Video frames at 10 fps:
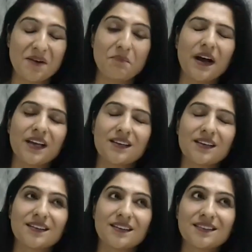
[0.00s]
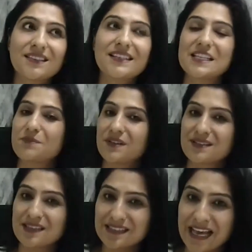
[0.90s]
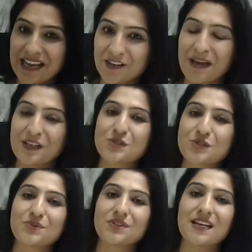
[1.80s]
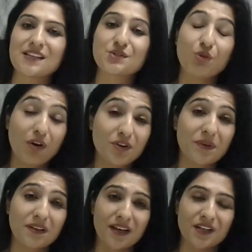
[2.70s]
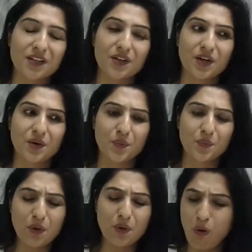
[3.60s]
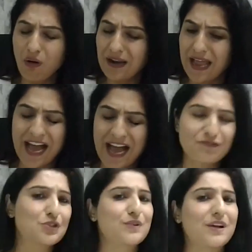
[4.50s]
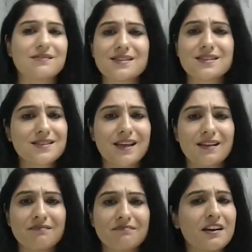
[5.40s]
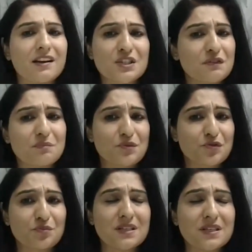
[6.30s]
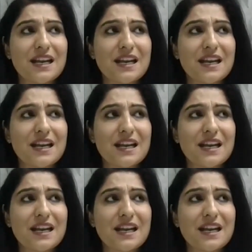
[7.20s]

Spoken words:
My early experience in talent management has taught me that we all have strengths and areas of improvement.